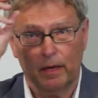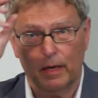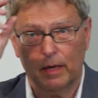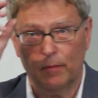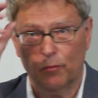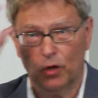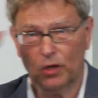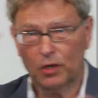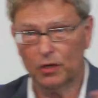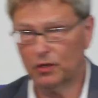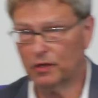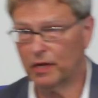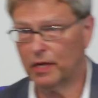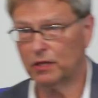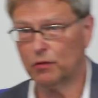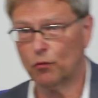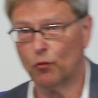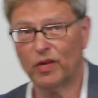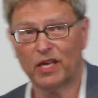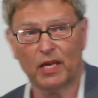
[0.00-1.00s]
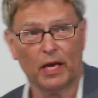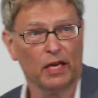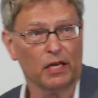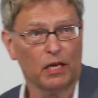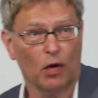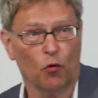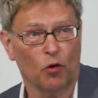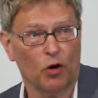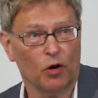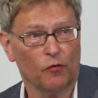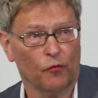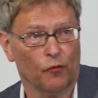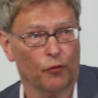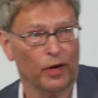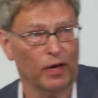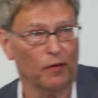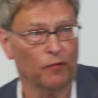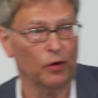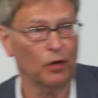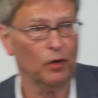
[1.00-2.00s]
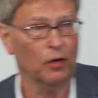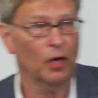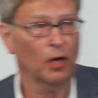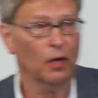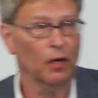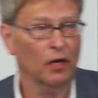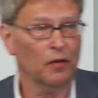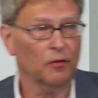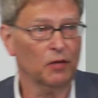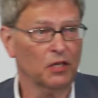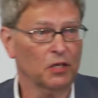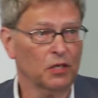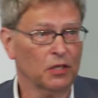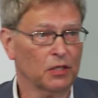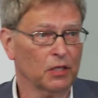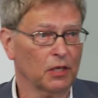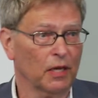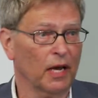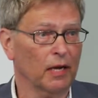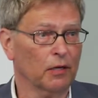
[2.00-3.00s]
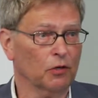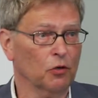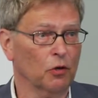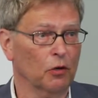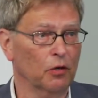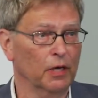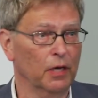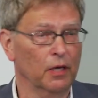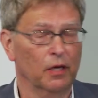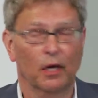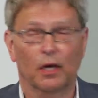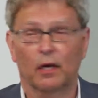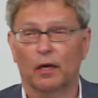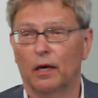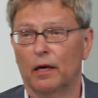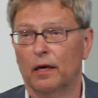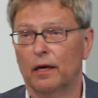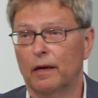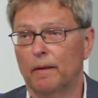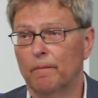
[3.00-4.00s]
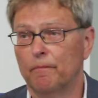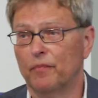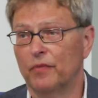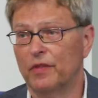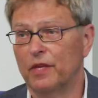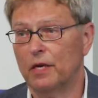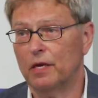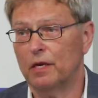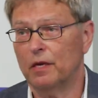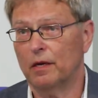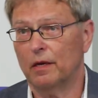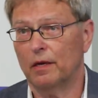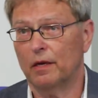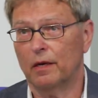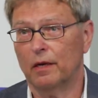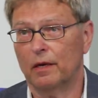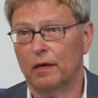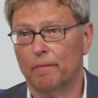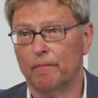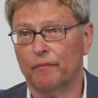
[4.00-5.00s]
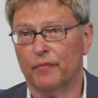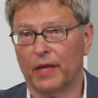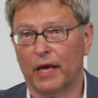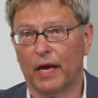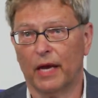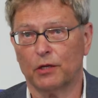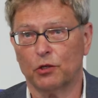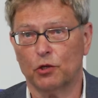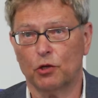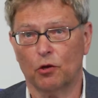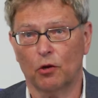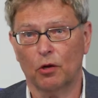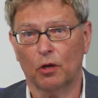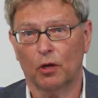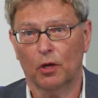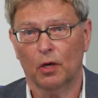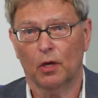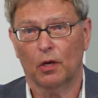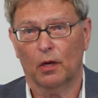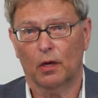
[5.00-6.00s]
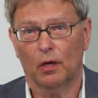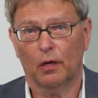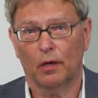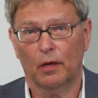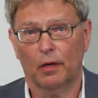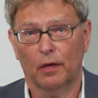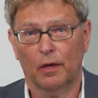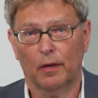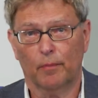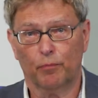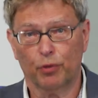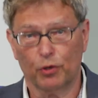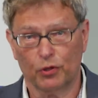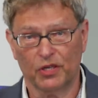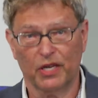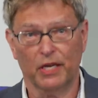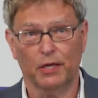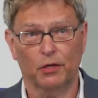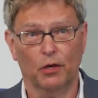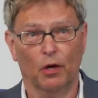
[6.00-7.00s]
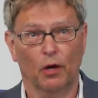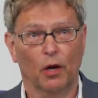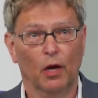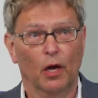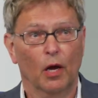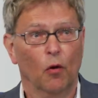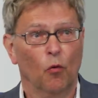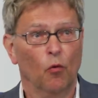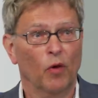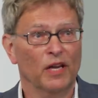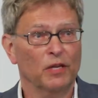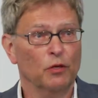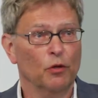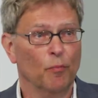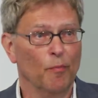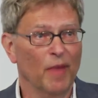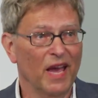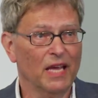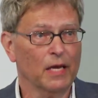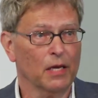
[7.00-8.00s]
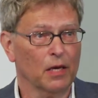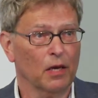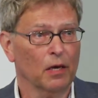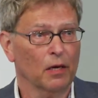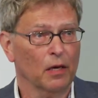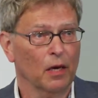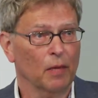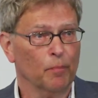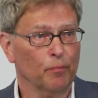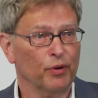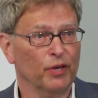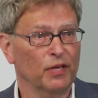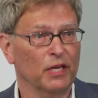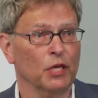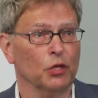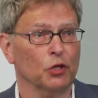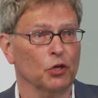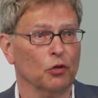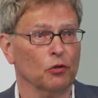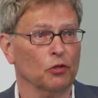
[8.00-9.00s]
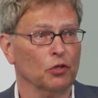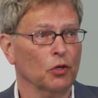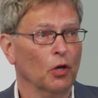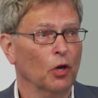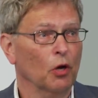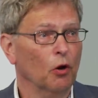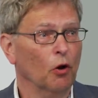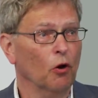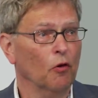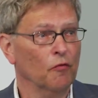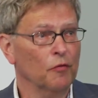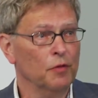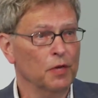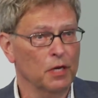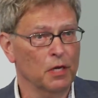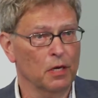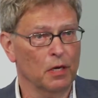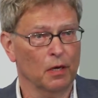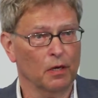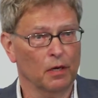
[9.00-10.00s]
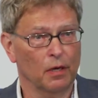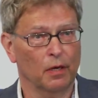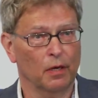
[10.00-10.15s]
In modern physics, we can go on forever, and this is actually the actual procedure when you make predictions of the